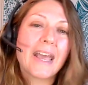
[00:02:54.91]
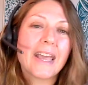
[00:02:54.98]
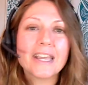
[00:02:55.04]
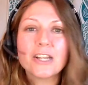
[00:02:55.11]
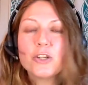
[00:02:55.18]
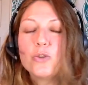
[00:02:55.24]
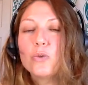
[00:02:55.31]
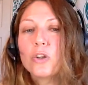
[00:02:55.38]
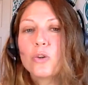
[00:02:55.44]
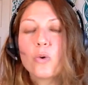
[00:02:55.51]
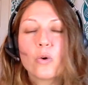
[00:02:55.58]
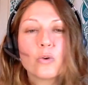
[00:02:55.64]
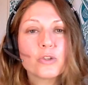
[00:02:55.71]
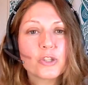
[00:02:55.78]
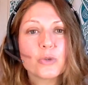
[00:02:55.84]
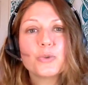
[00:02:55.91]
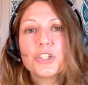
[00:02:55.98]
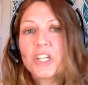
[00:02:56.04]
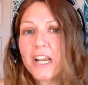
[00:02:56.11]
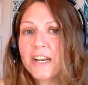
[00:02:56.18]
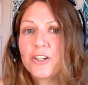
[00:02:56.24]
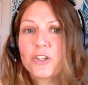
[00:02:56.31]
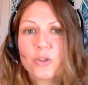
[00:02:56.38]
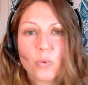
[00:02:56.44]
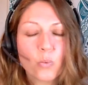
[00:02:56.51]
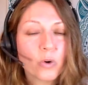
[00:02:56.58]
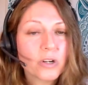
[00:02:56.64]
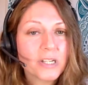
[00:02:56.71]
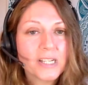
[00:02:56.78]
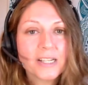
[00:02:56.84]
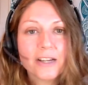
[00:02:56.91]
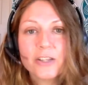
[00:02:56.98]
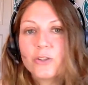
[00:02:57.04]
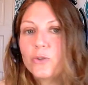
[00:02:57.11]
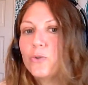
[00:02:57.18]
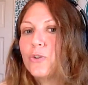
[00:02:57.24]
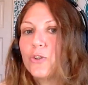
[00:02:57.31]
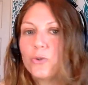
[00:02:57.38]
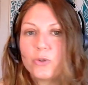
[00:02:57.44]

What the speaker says: And you can also change the wording I use.